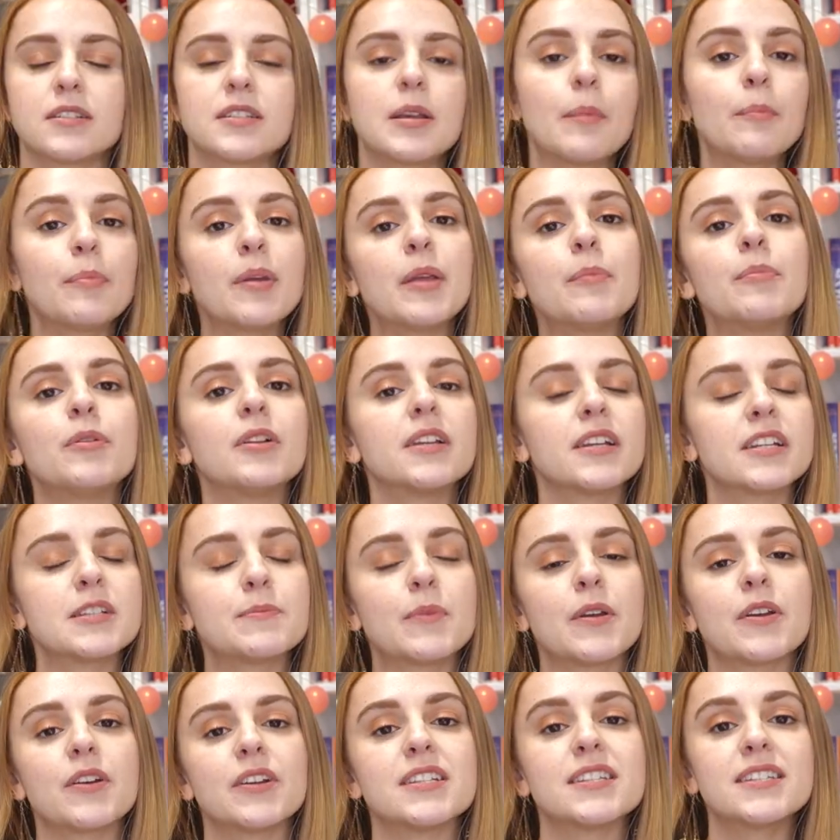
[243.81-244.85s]
Some people
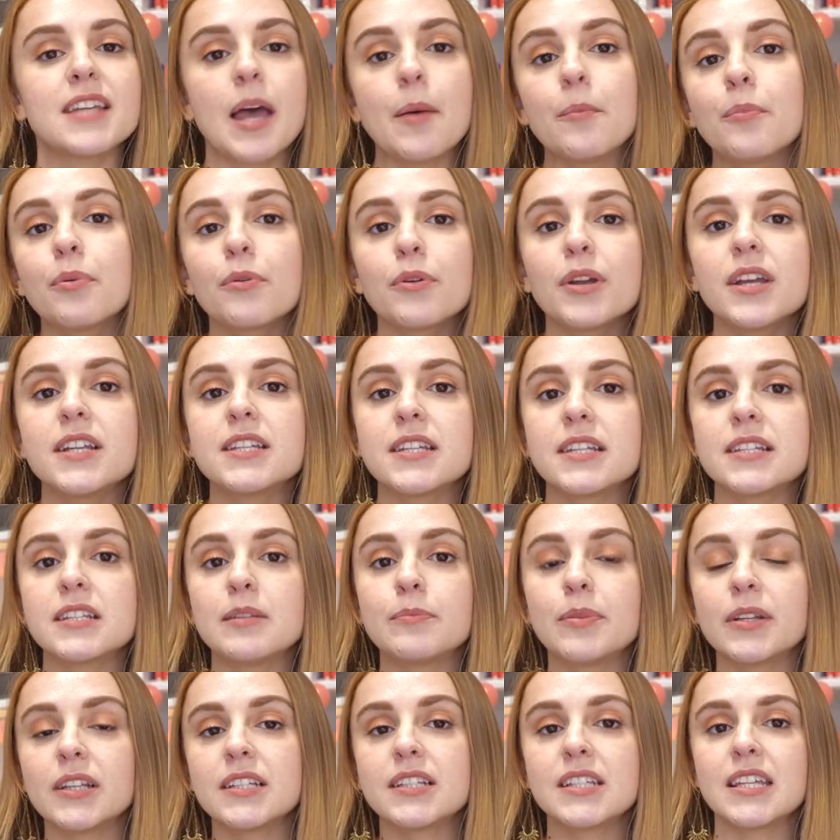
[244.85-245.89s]
experience temporary
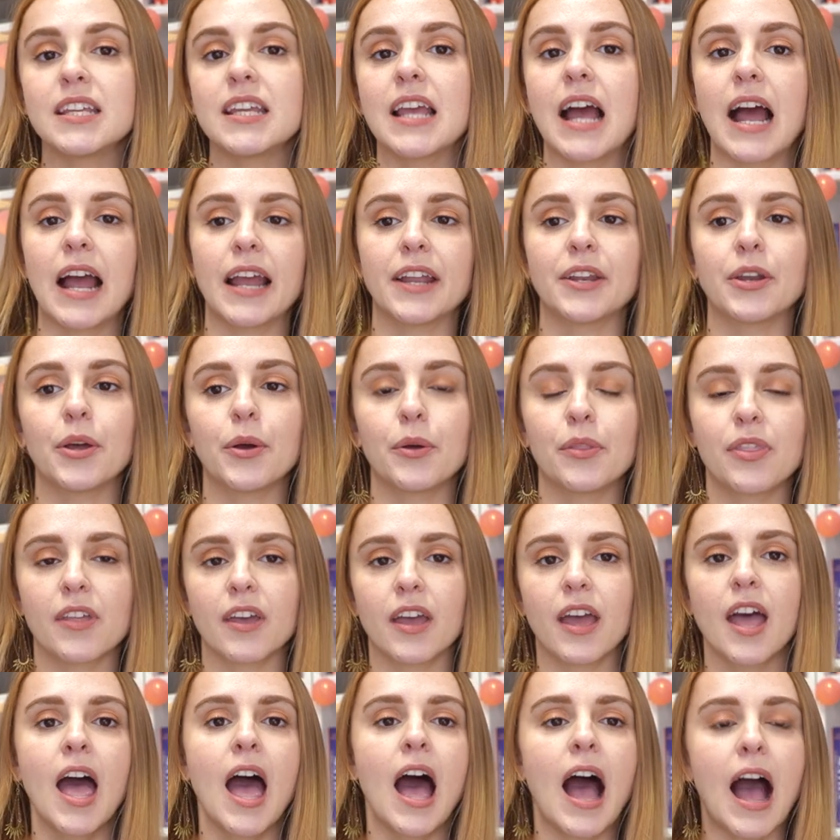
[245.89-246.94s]
disability. I know
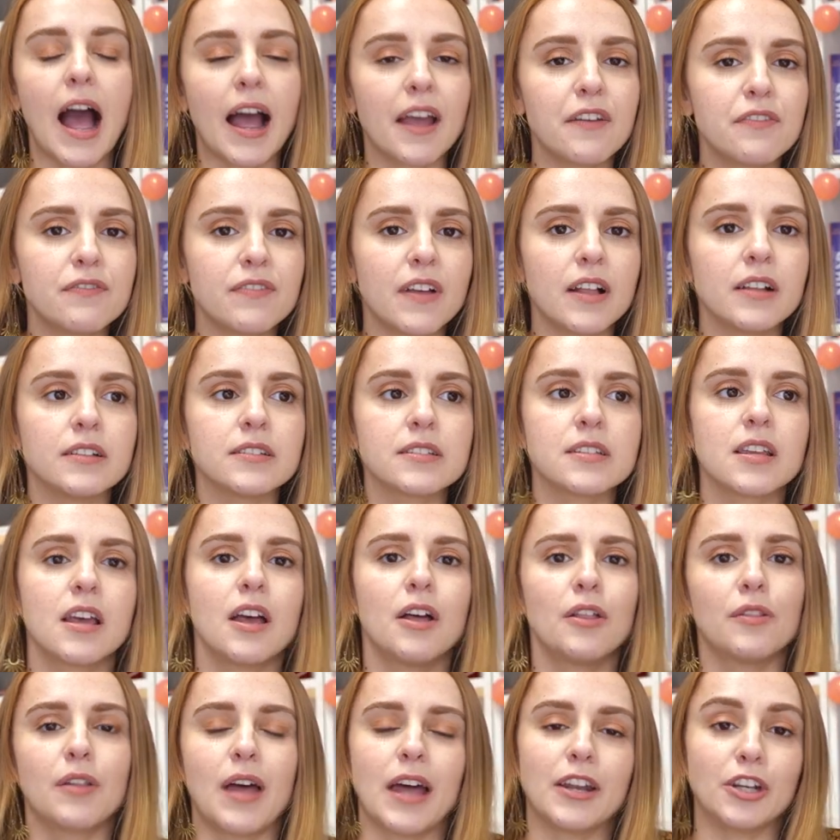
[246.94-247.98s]
that I felt
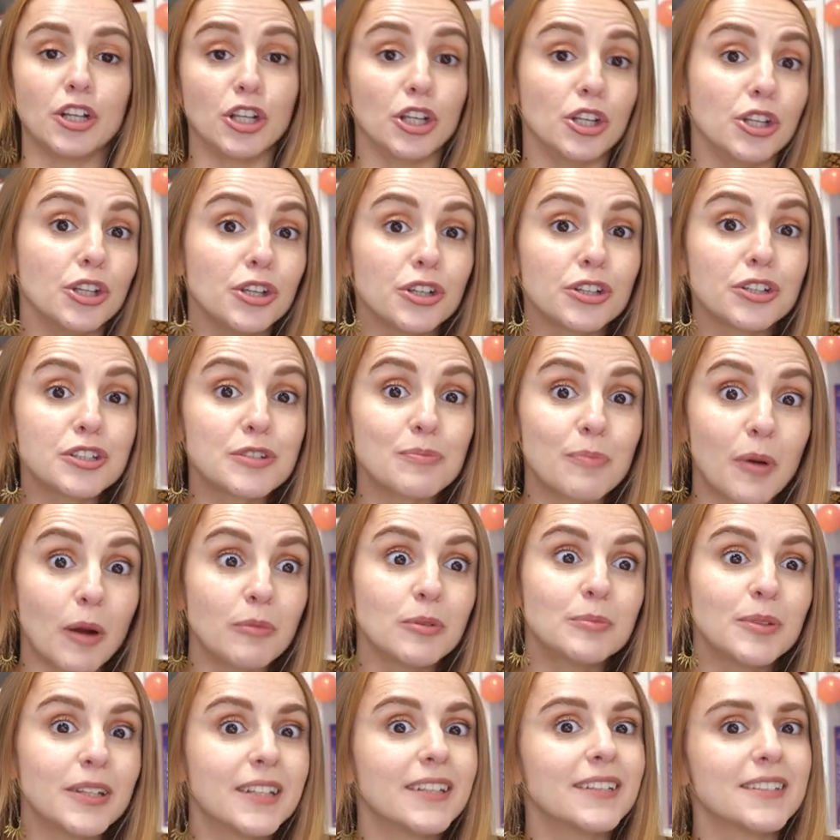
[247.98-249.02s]
and looked
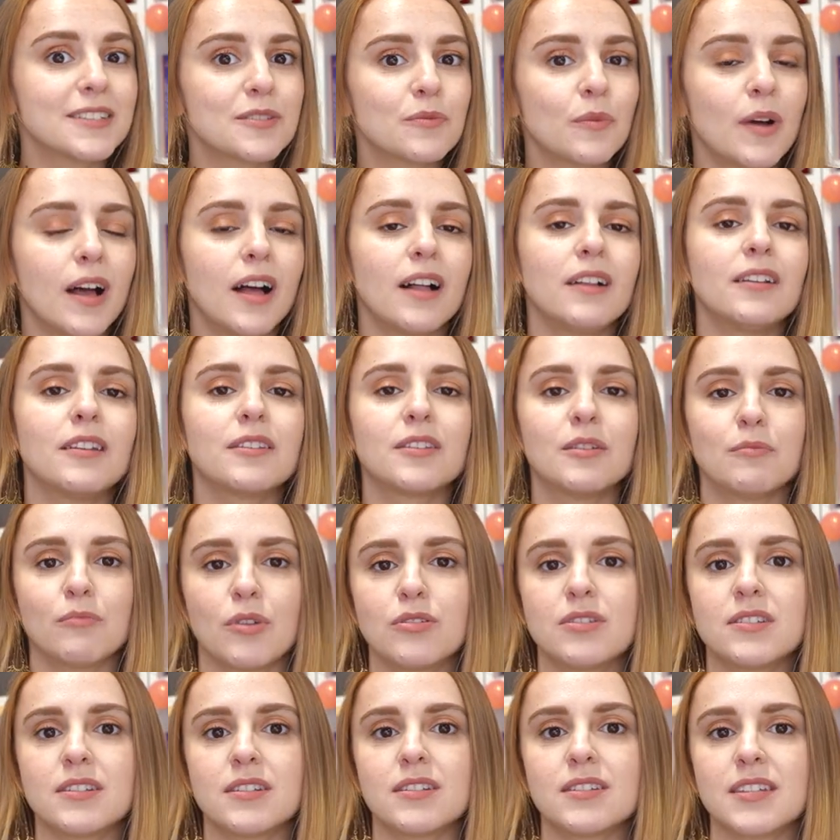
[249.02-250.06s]
probably as well the
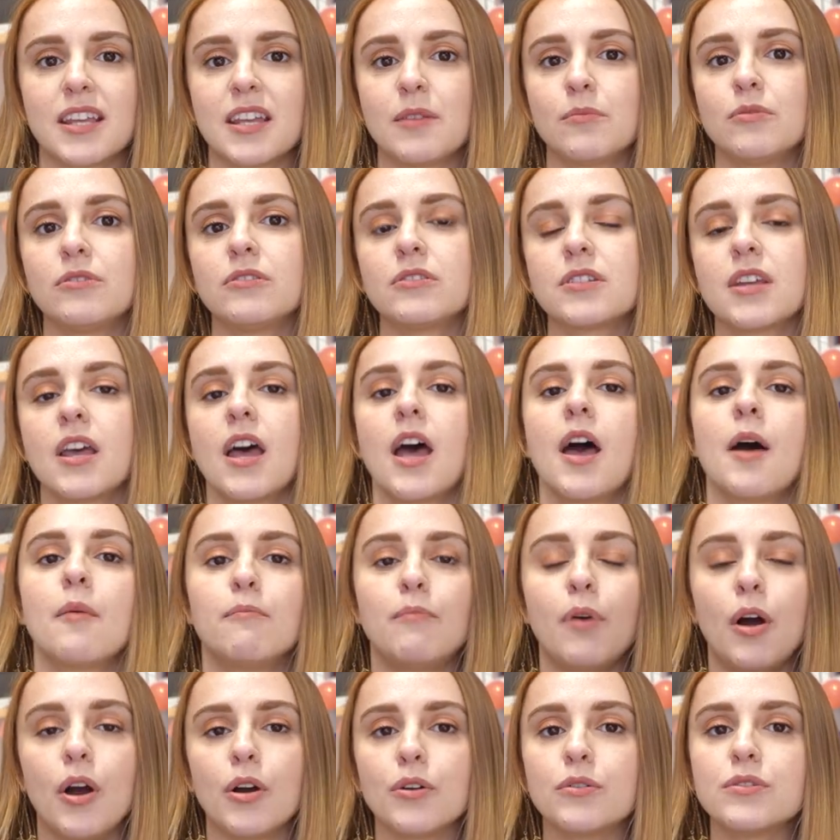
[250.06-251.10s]
most disabled
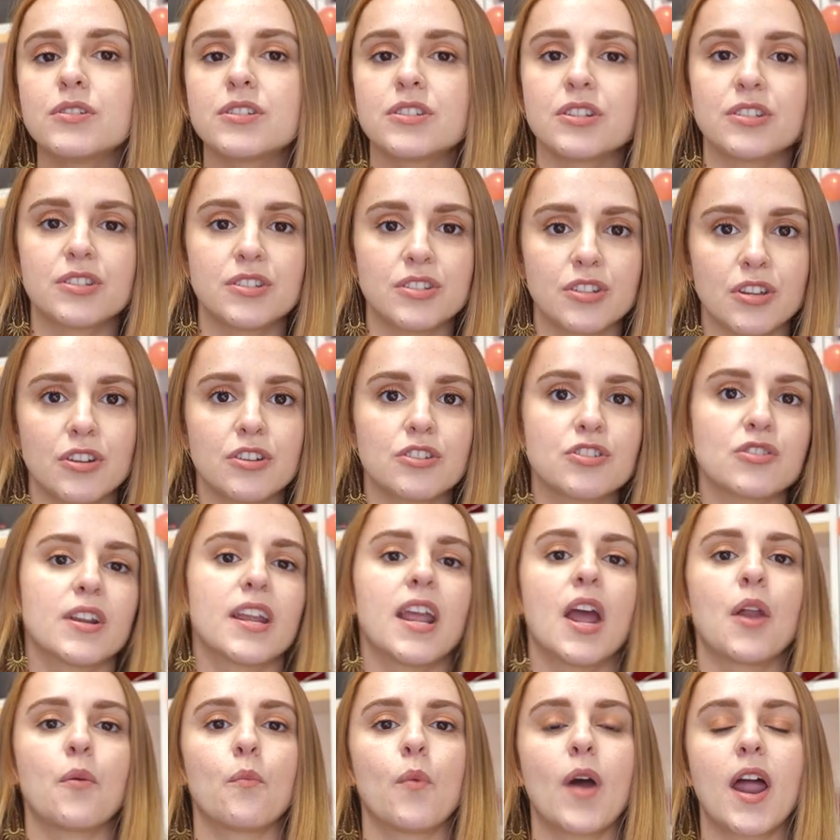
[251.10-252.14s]

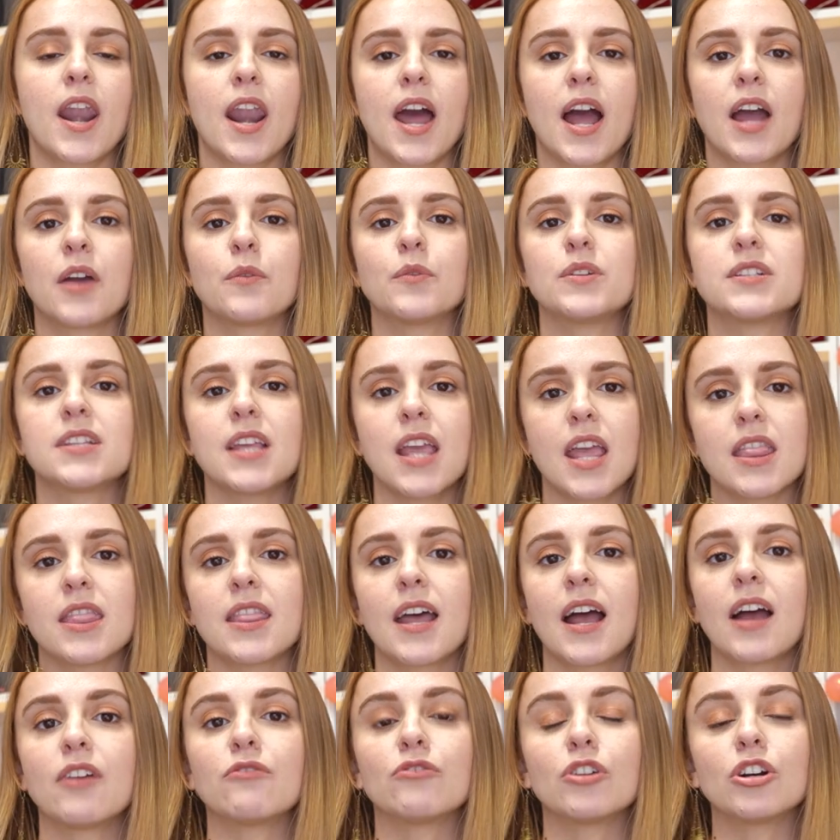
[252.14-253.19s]
post-surgery and when I was in
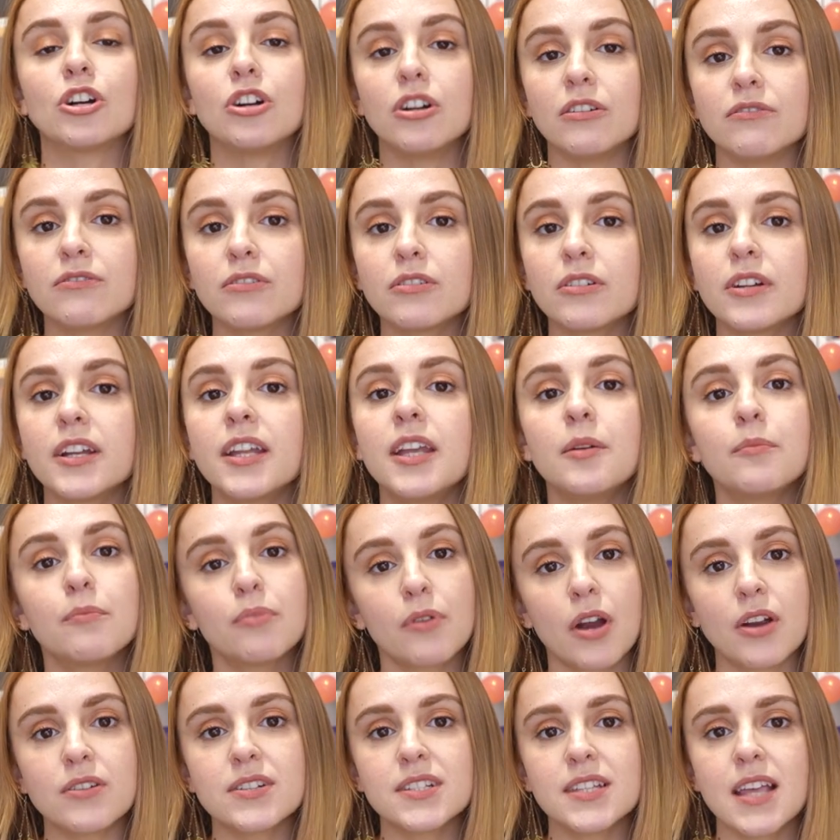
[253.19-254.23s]
that recovery
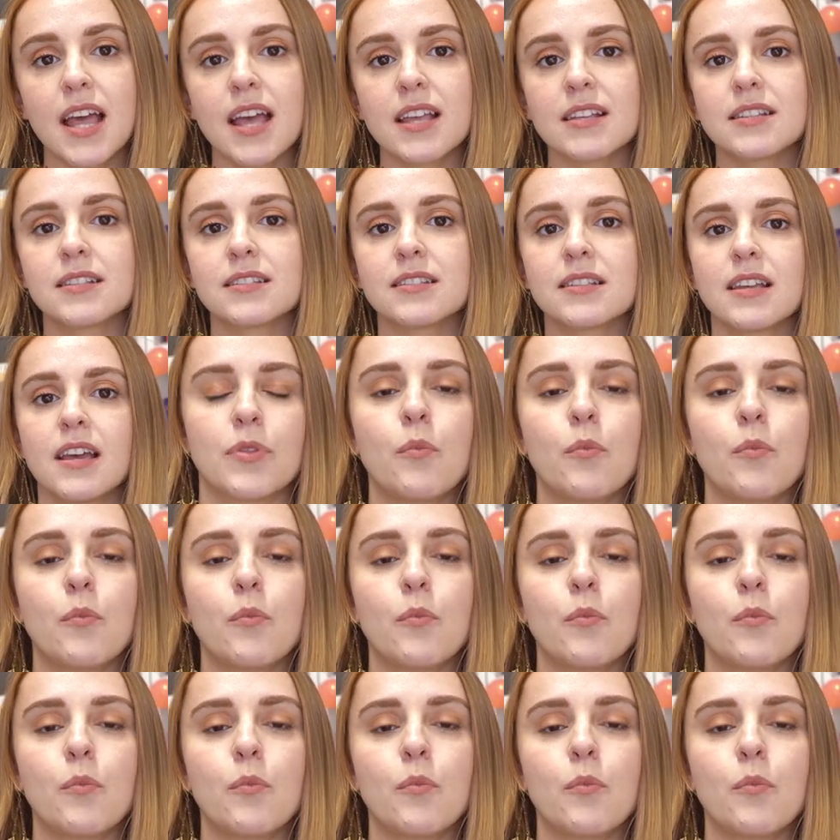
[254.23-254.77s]
process.